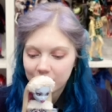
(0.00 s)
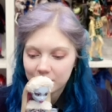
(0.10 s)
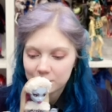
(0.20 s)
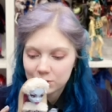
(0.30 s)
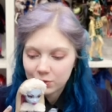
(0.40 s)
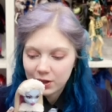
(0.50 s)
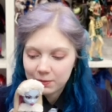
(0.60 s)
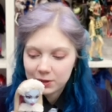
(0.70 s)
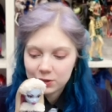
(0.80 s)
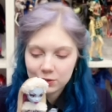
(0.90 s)
I'm so
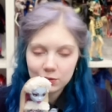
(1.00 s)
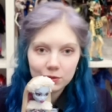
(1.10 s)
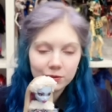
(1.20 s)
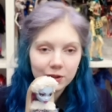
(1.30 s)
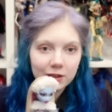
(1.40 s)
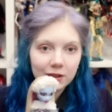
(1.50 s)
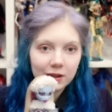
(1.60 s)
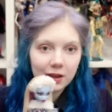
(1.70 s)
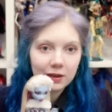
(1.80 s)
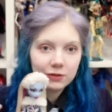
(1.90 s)
happy to finally
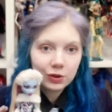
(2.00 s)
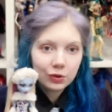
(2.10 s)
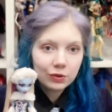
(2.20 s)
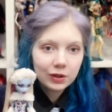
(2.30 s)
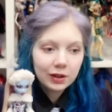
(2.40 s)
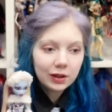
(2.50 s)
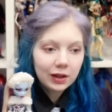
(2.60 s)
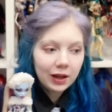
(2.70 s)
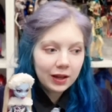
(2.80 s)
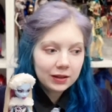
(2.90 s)
have her.
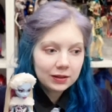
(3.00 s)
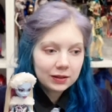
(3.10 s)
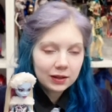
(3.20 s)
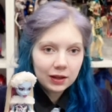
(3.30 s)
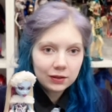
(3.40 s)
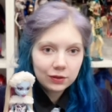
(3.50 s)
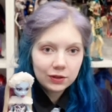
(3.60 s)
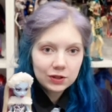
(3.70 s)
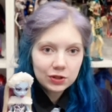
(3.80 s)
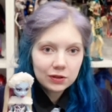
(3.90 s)
And
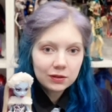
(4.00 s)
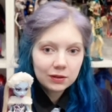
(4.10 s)
Indonesian